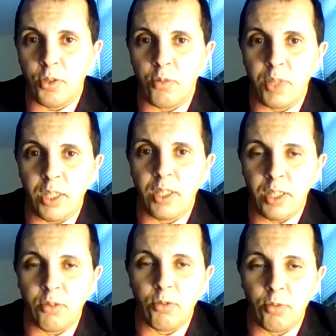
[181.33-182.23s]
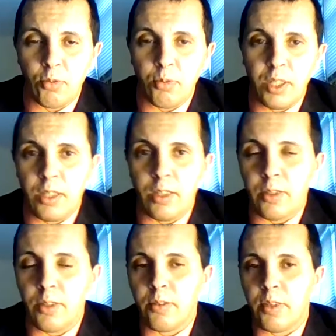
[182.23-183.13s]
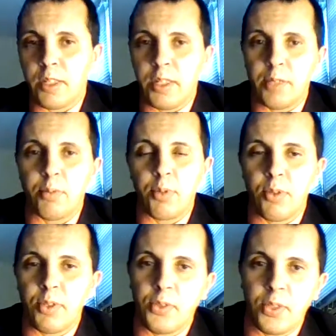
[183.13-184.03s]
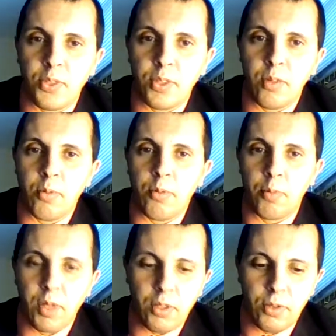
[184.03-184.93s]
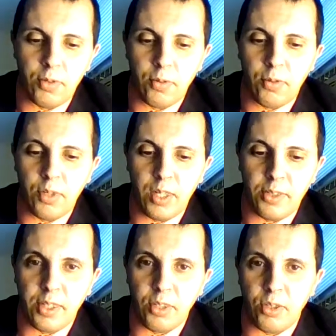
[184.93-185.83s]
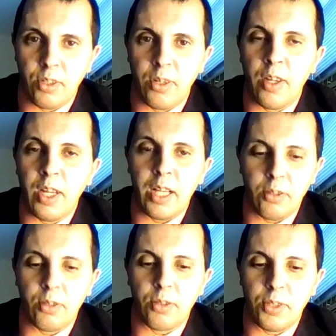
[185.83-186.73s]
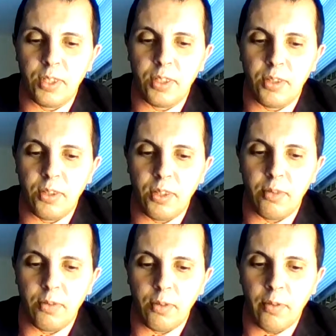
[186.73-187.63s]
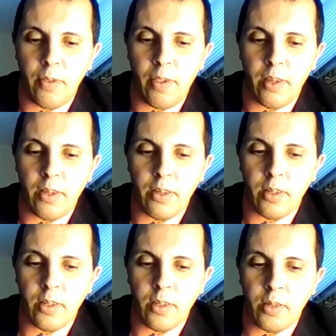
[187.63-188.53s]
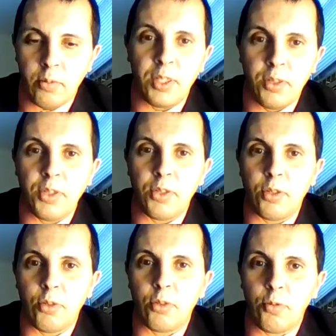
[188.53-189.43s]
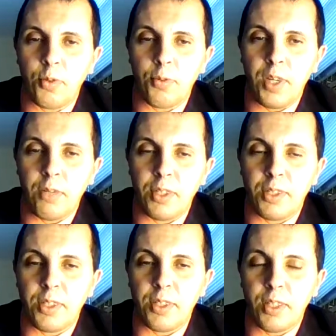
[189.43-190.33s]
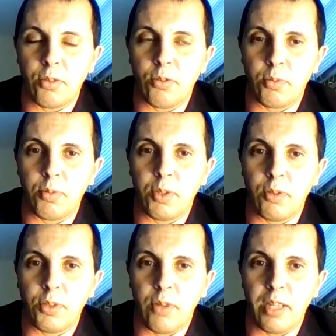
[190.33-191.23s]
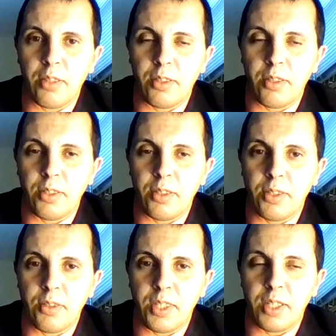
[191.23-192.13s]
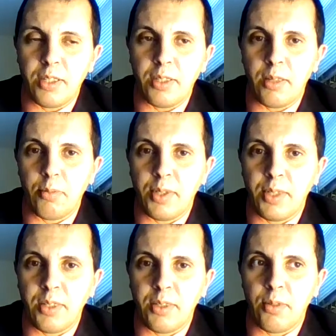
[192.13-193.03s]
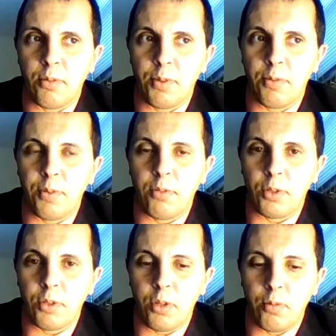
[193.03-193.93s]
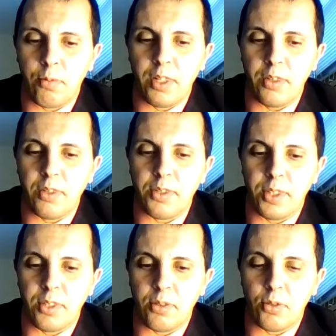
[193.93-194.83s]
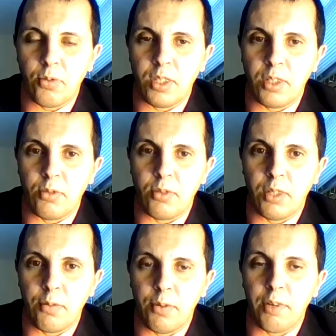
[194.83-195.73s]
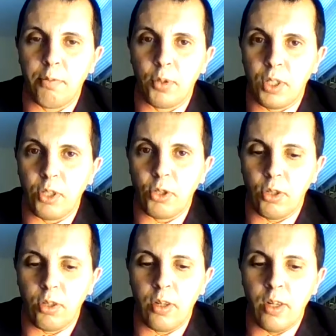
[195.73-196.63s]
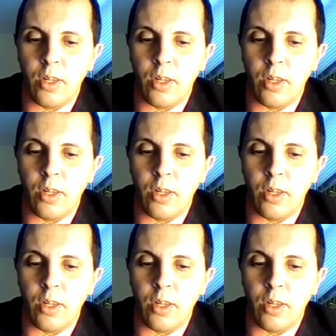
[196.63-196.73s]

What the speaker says: something that could be an experience in terms of matters of organization at the continental level. But there is also the FIFA events that could be also added in this context. Besides the FIFA World Cup finals, is the 2025 potential